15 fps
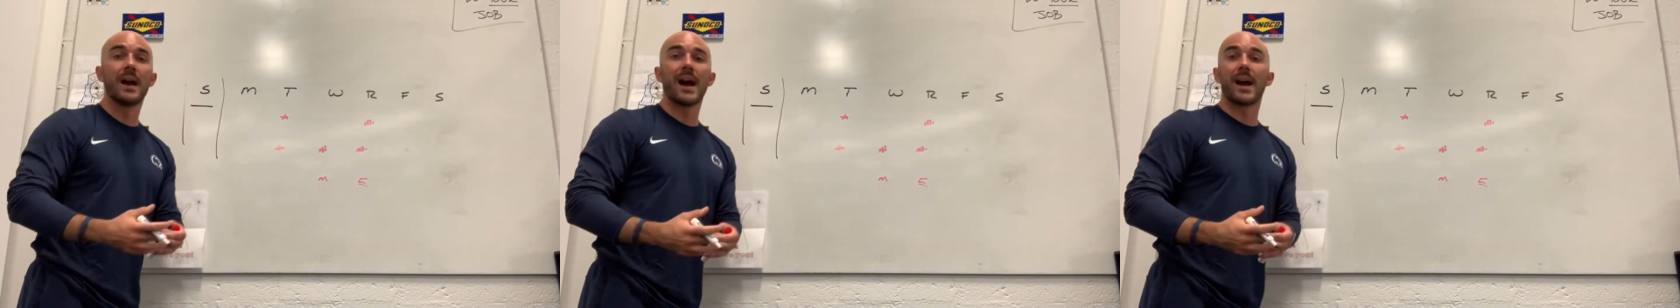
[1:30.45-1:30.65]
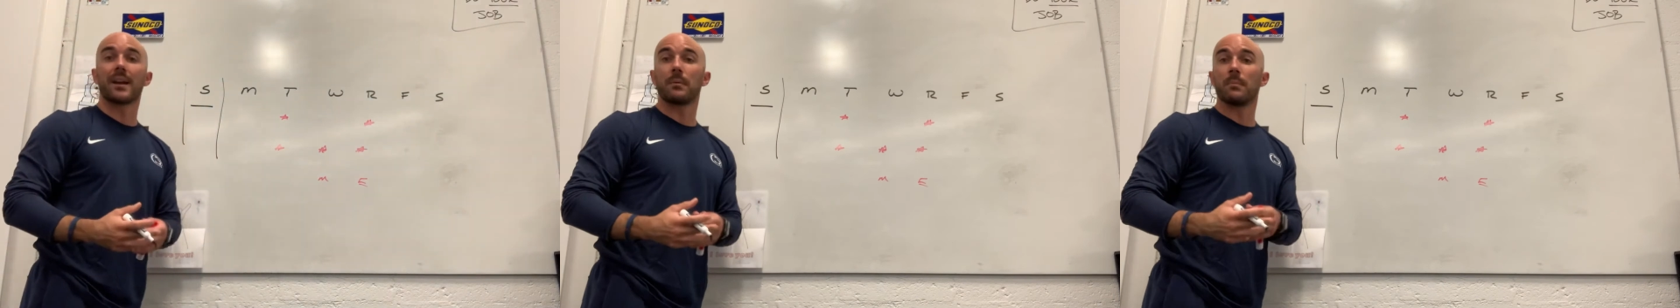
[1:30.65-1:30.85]

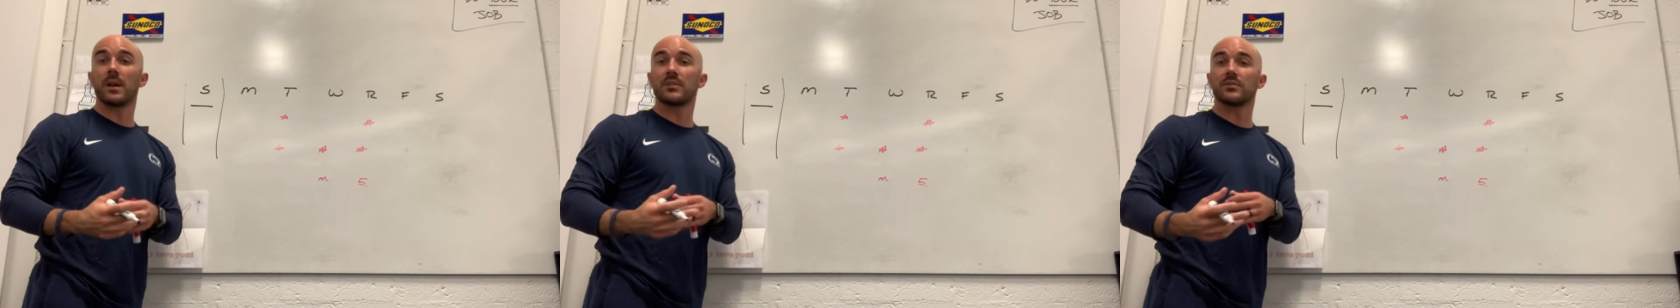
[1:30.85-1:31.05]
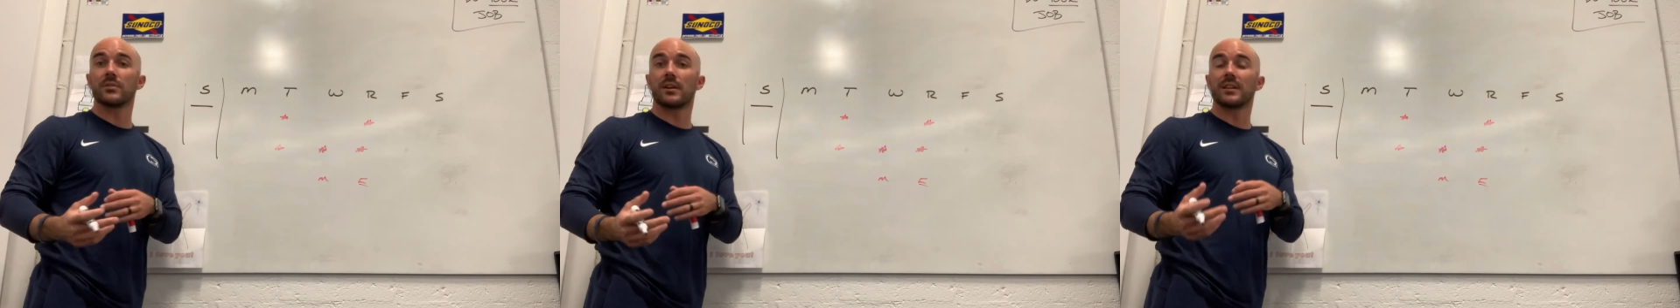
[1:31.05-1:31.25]
I can make
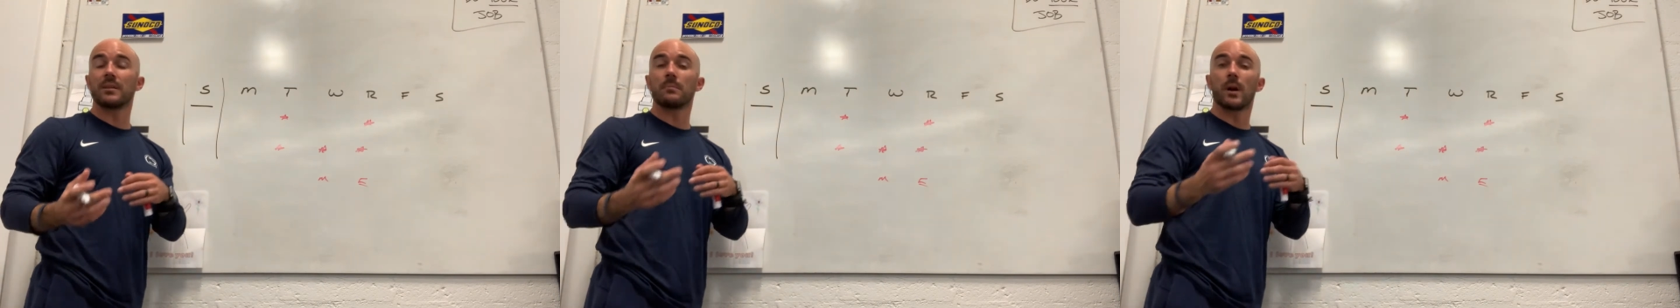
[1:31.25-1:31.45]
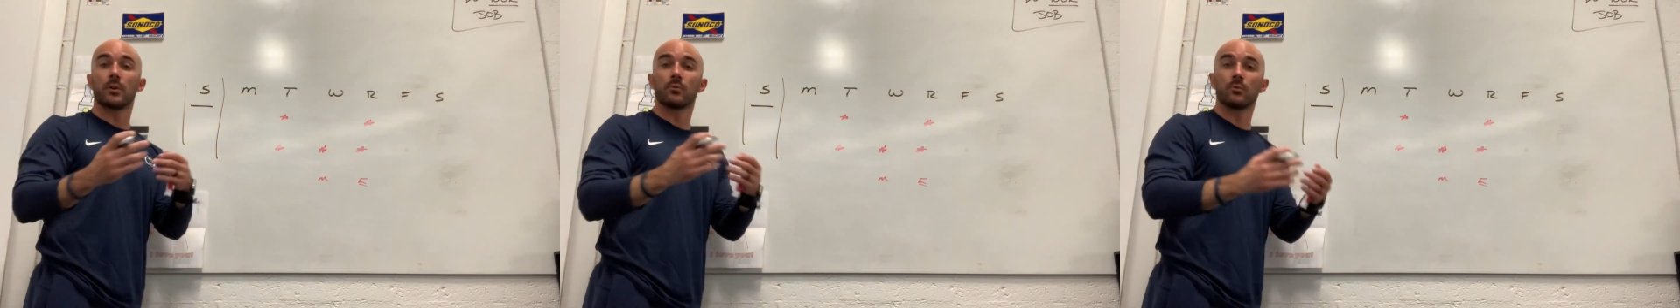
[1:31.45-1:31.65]
sure I get
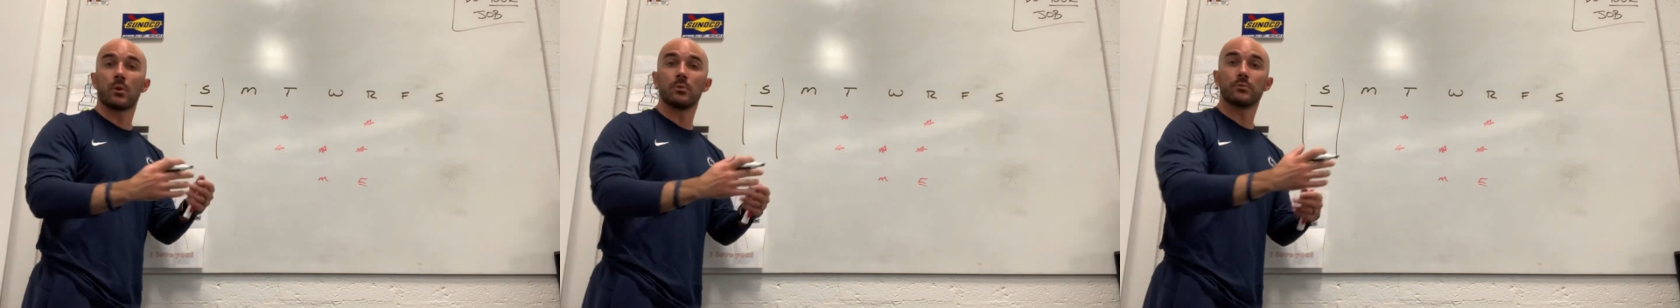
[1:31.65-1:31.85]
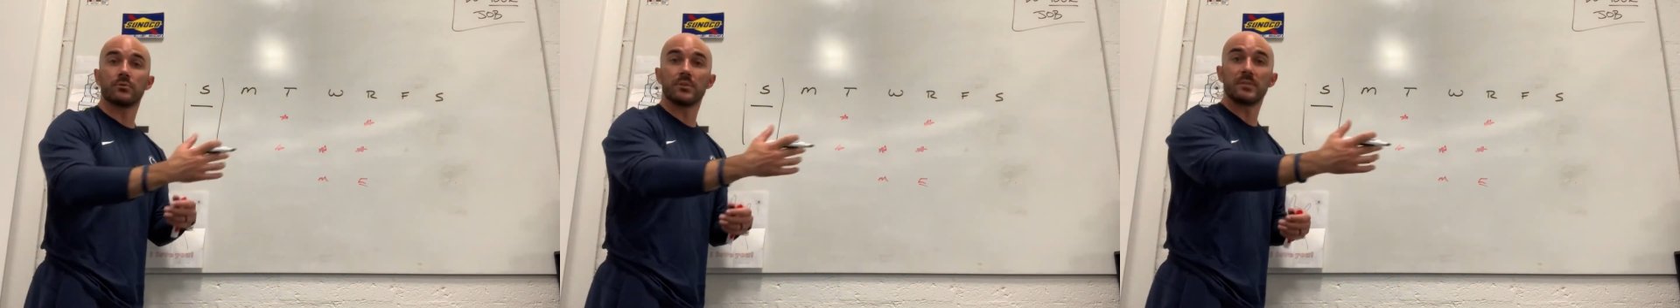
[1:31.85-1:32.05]
my
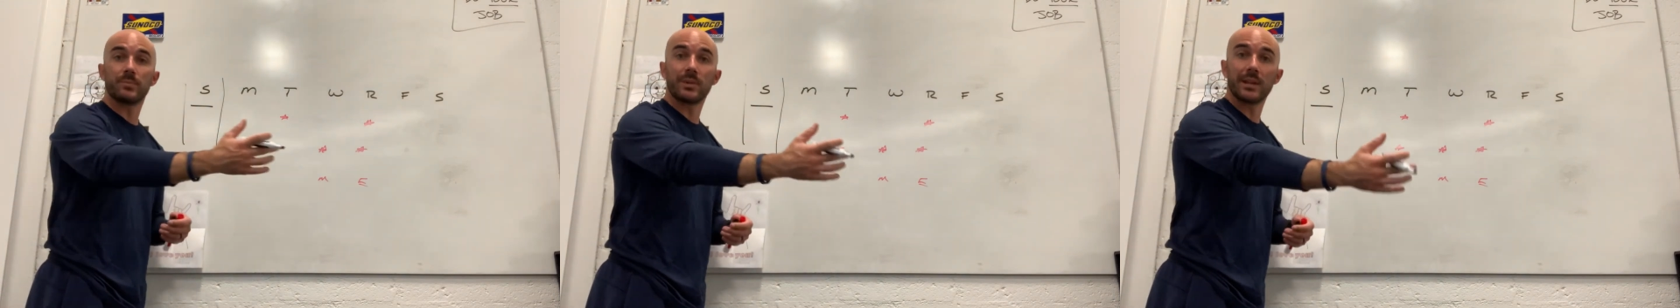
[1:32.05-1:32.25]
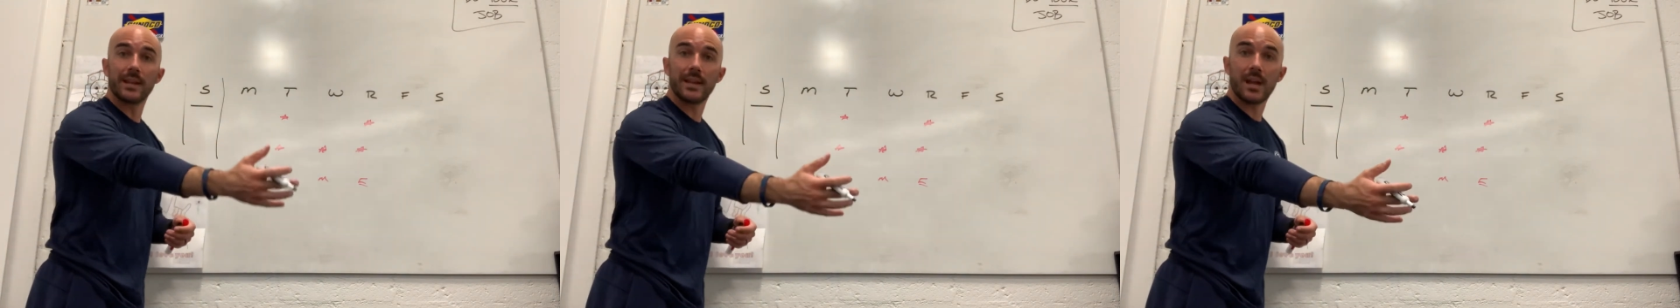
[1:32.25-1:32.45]
groceries,
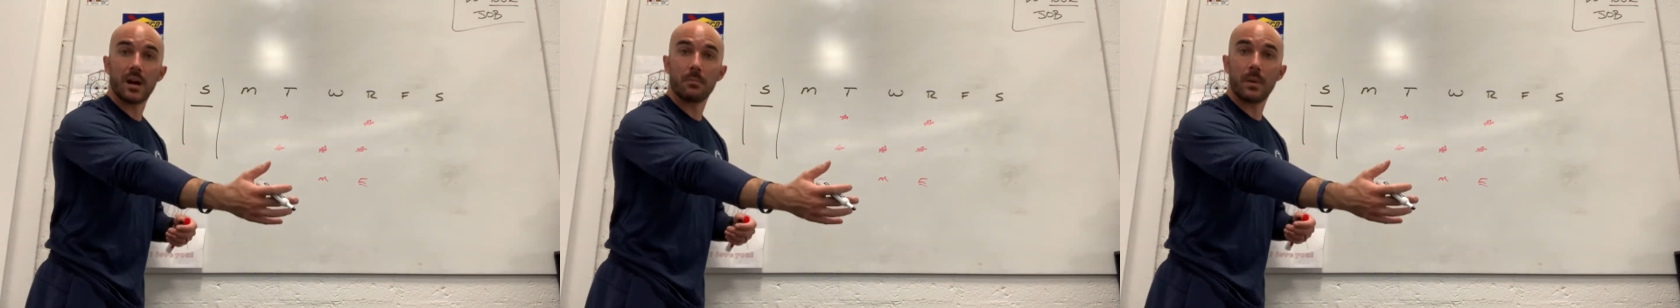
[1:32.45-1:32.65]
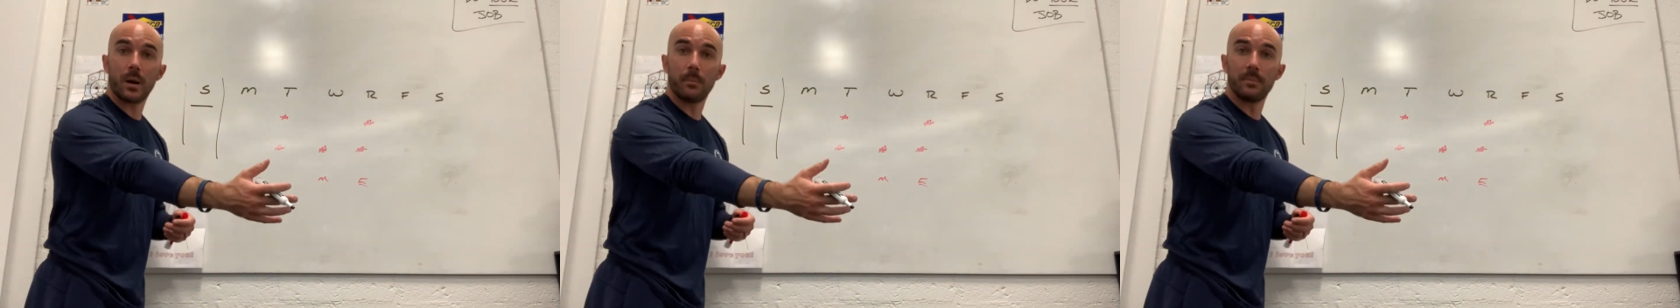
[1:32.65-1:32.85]
plan out my